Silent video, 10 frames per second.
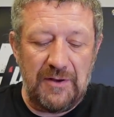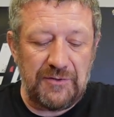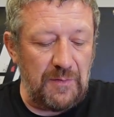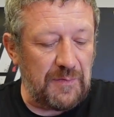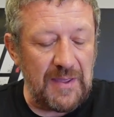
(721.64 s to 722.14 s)

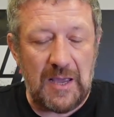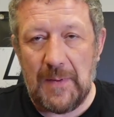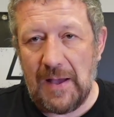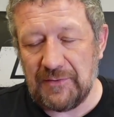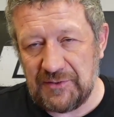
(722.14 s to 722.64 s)
and do think
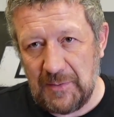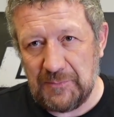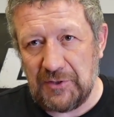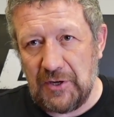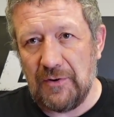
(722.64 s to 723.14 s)
about
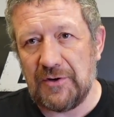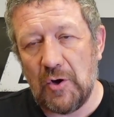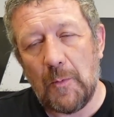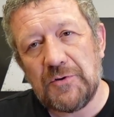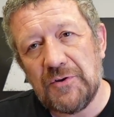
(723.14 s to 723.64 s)
some security
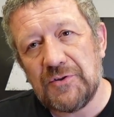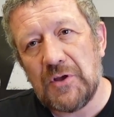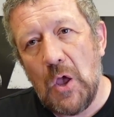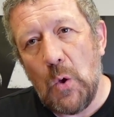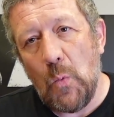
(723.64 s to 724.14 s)

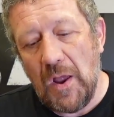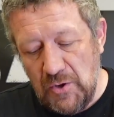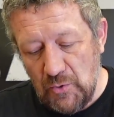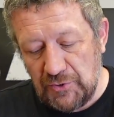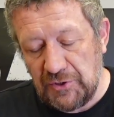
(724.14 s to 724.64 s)
options
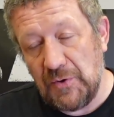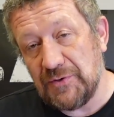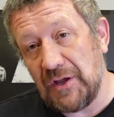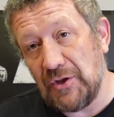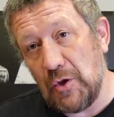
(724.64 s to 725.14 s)
when you're
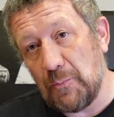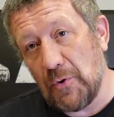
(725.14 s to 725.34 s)
choosing new